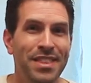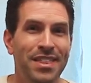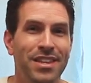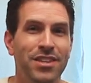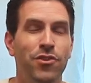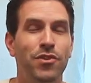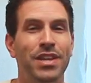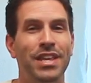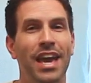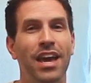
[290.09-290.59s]

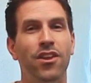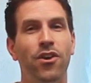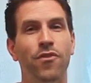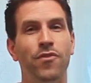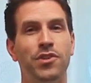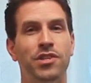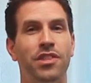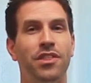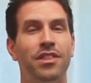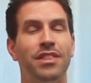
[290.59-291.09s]
then you can head
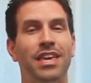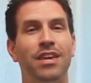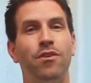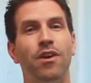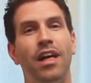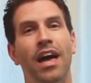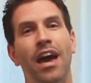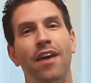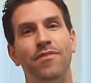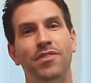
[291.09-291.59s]
over to the link
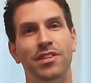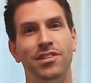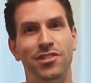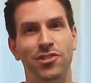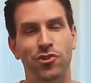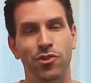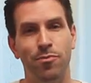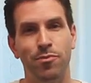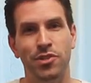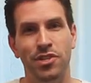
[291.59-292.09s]
I'll have in the
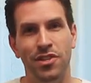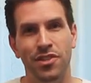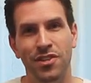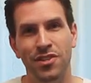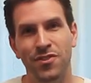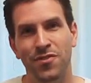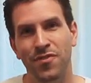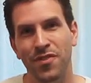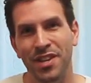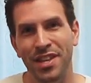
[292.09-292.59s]
description of
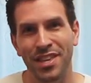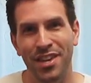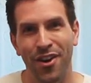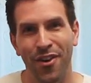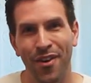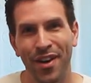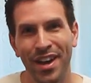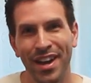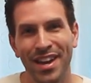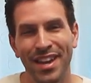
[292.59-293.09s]
this
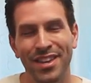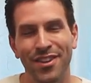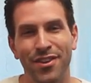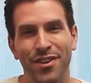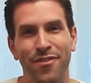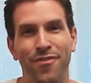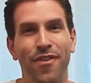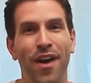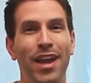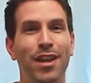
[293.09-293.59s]
video. You
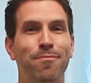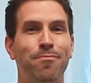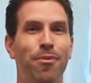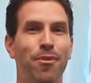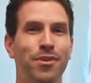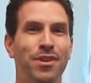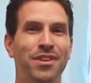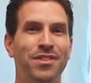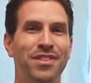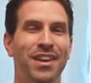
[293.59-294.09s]
can find a
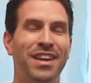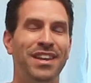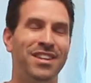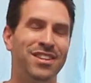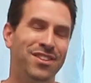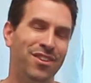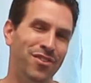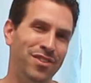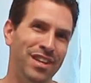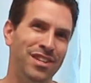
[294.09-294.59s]

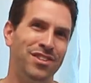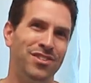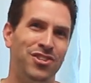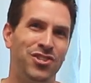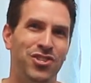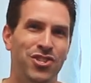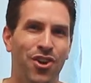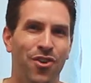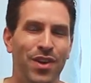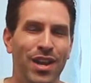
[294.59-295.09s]
Percolite, donate to the
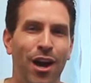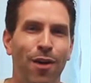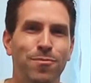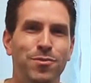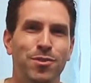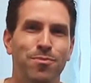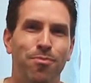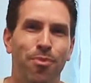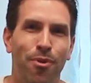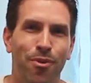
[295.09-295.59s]
show, and
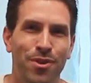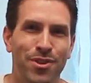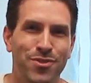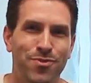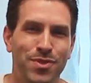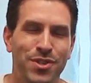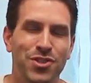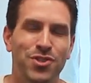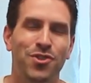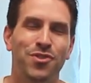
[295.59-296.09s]
help support
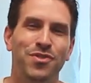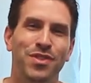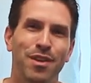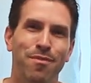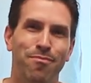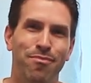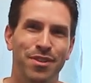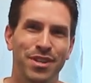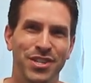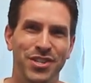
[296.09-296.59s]
us. We certainly
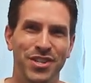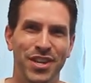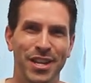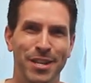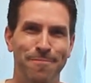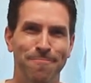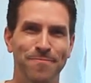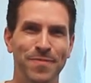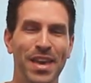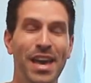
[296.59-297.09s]

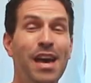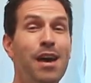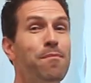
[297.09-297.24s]
appreciate it.